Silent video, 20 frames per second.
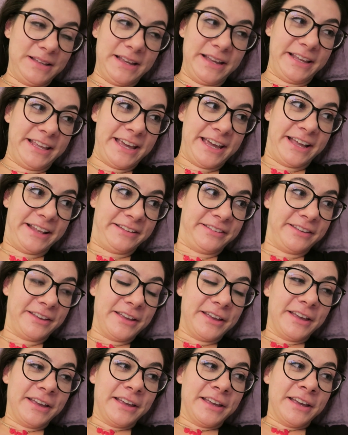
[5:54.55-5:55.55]
I can't.
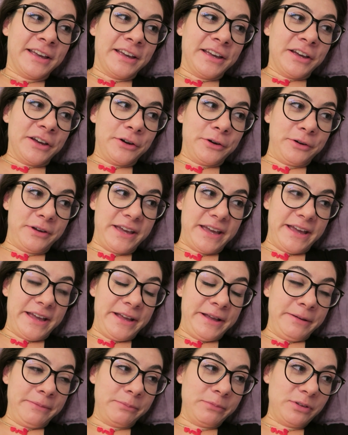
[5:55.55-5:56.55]

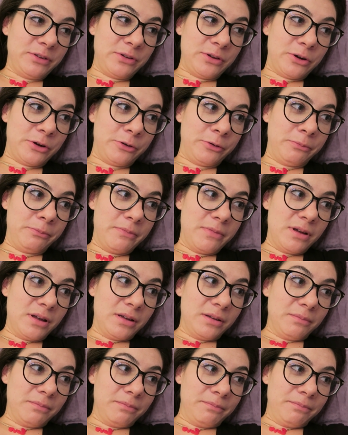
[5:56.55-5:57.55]
Okay, so
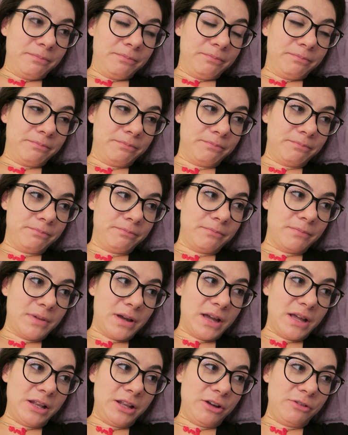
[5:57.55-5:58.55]

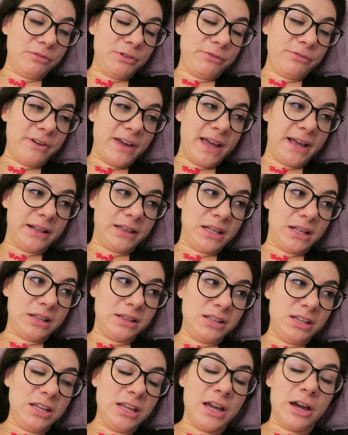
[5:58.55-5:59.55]
I love the fact
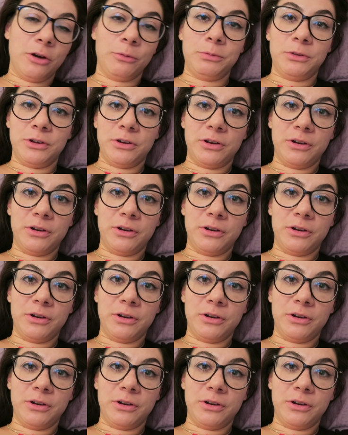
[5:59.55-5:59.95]
that he helped